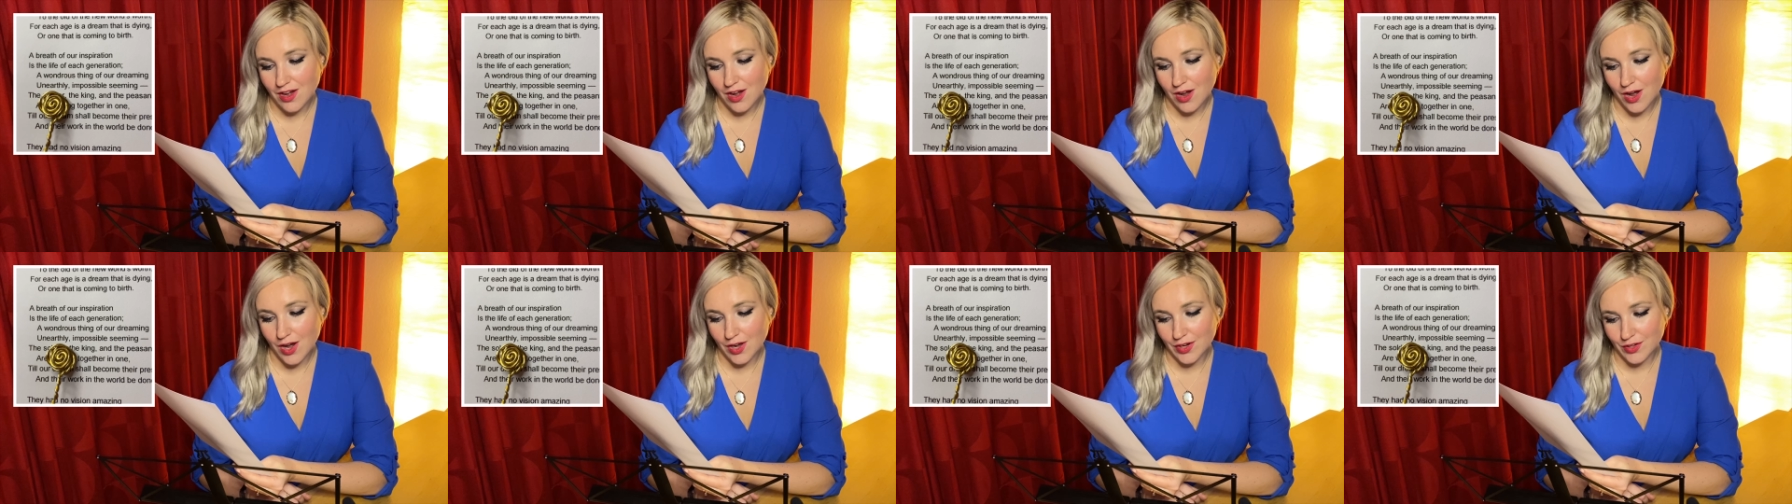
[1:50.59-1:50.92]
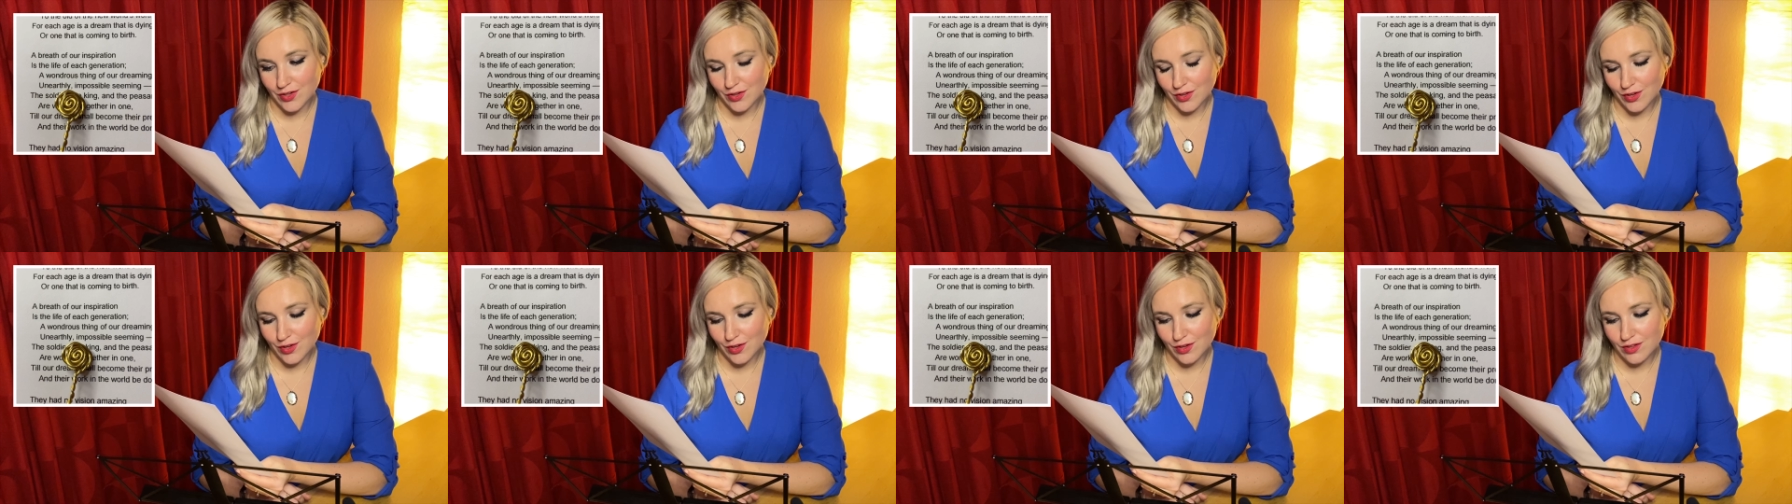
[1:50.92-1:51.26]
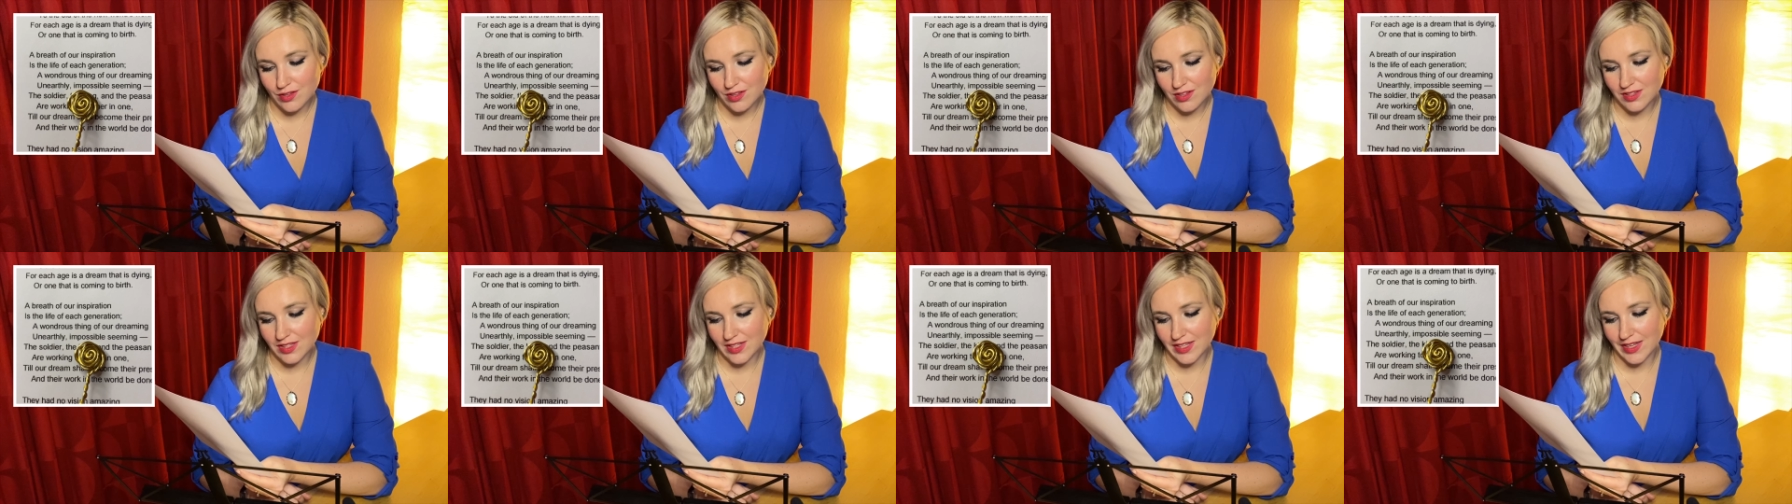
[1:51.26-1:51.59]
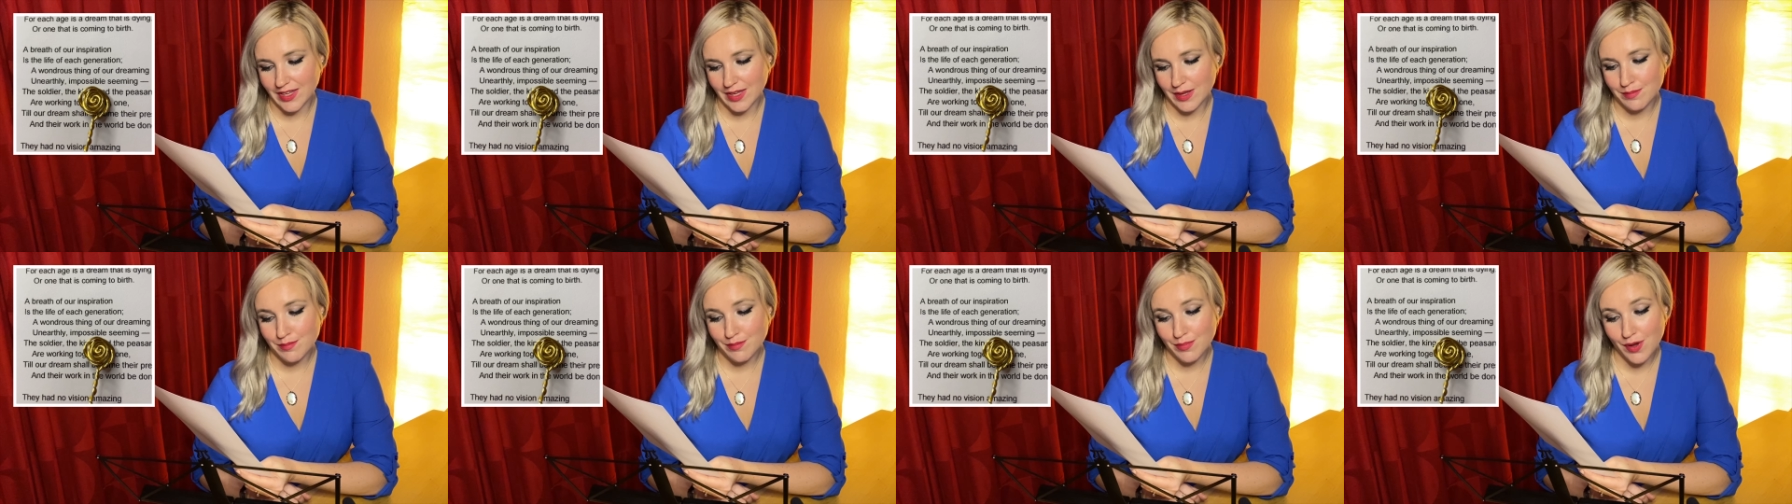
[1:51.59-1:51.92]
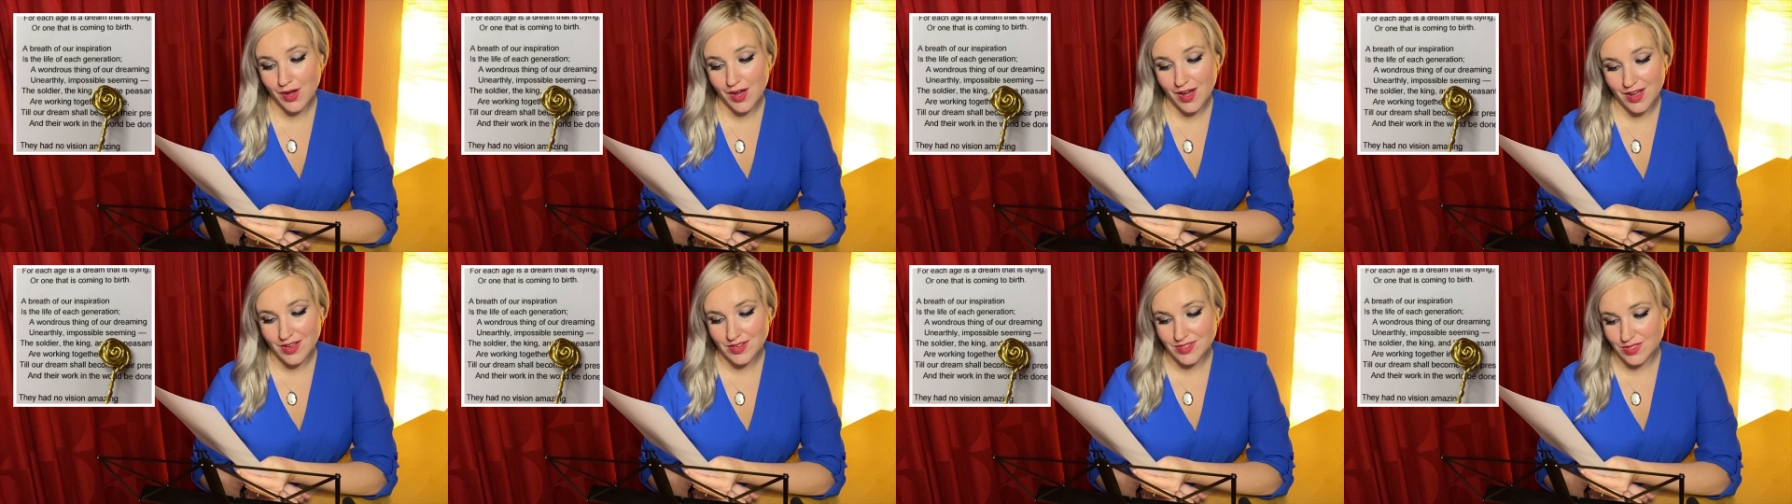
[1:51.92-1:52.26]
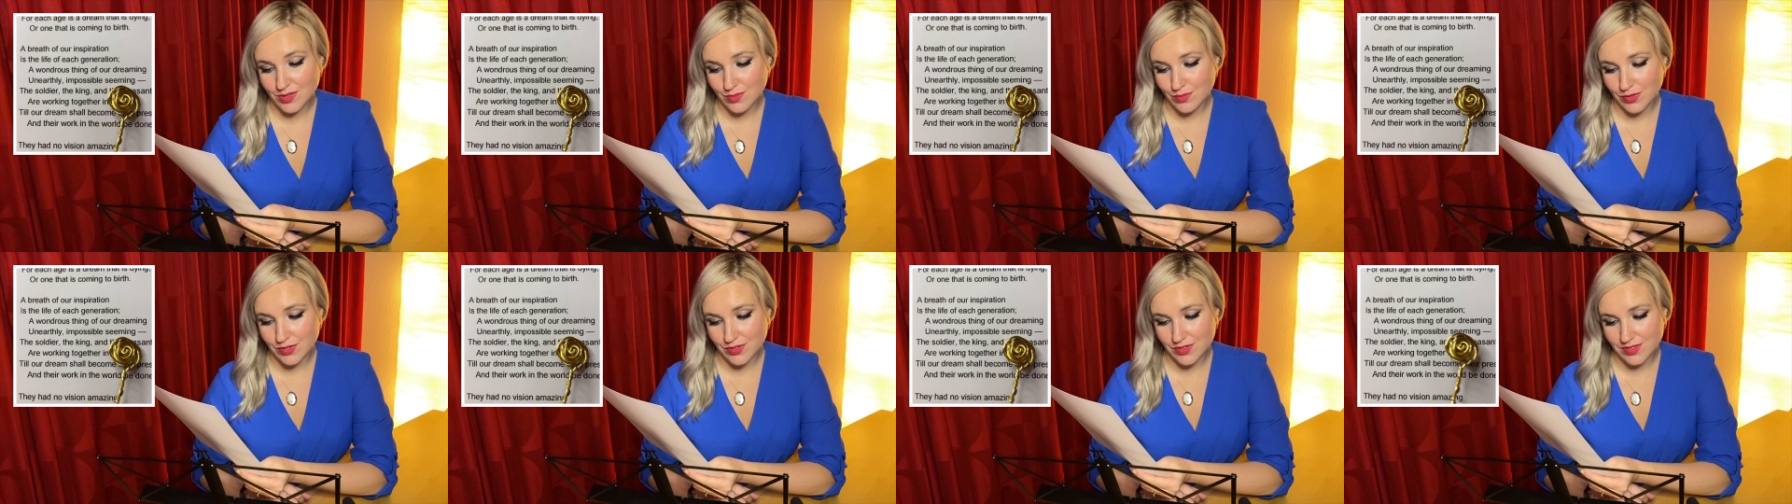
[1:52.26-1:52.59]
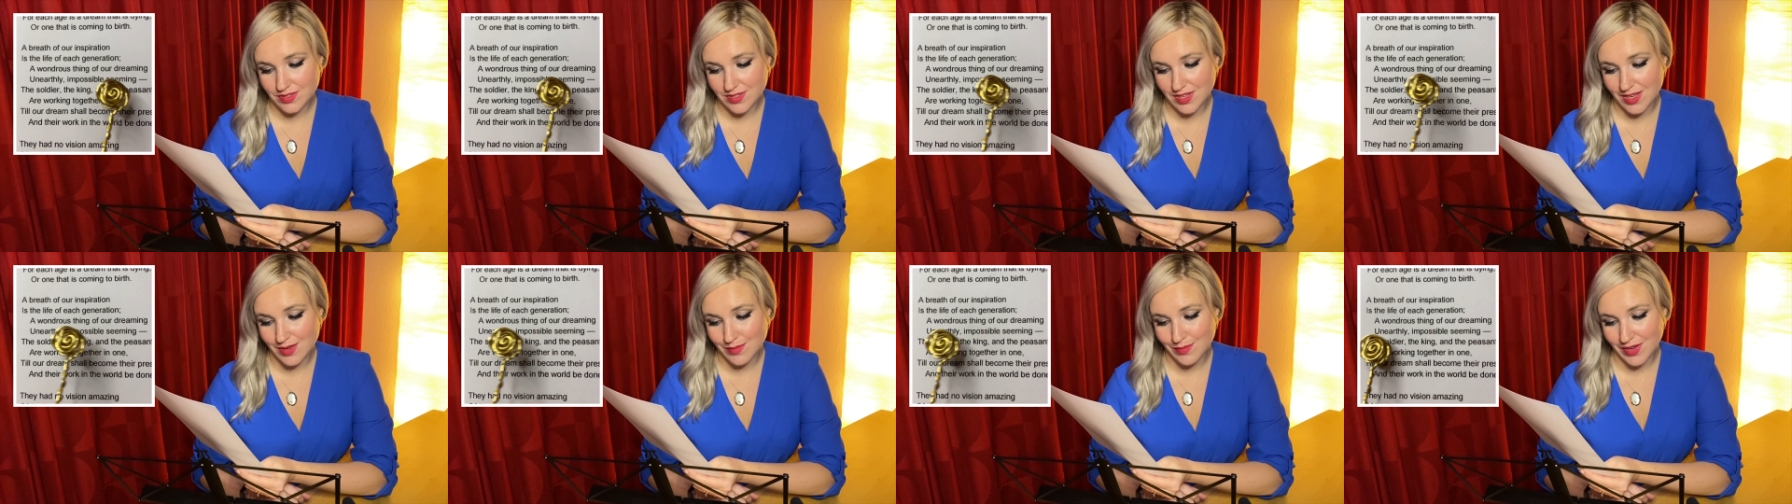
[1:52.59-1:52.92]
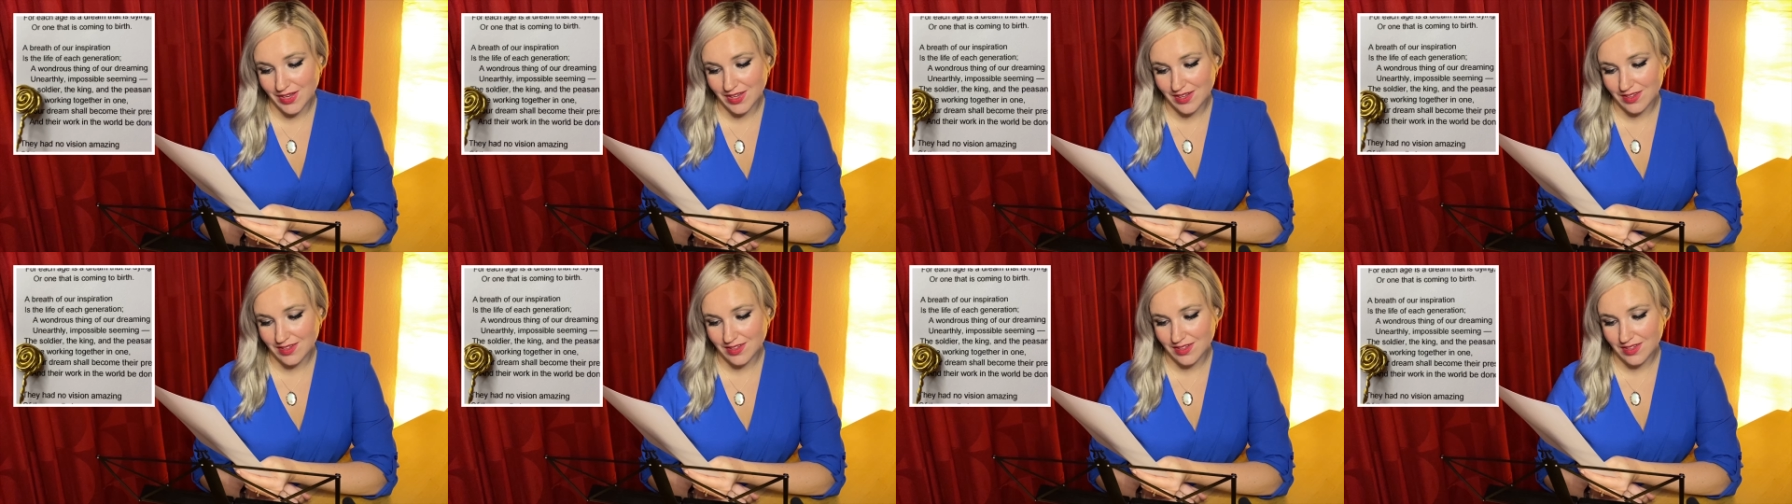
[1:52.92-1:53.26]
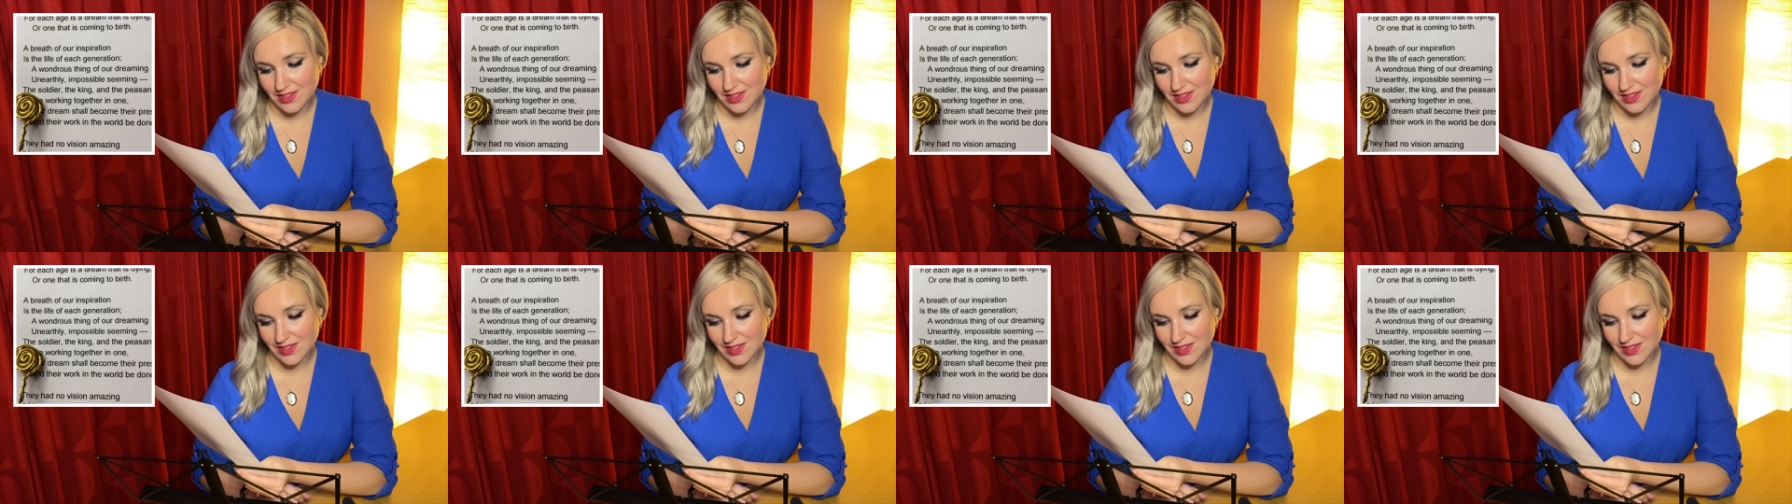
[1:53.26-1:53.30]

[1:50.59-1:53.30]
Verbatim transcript: unearthly, impossible seeming.